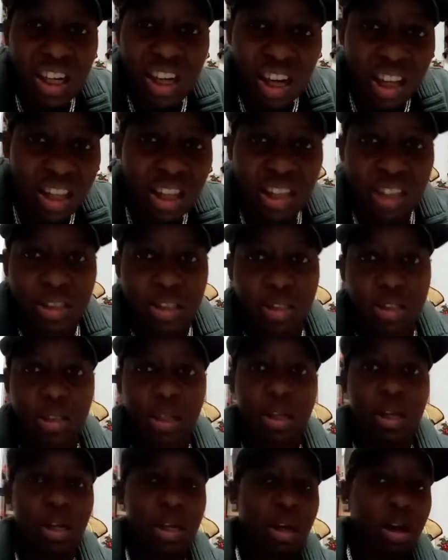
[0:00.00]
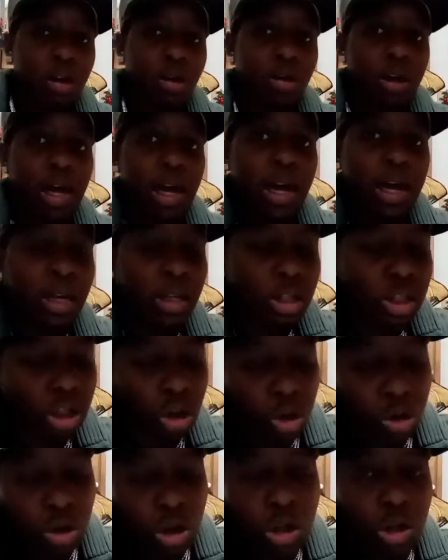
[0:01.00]
cutlets. Okay,
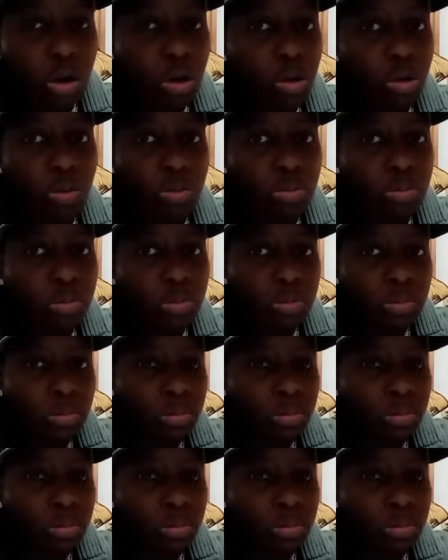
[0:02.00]
so, you know,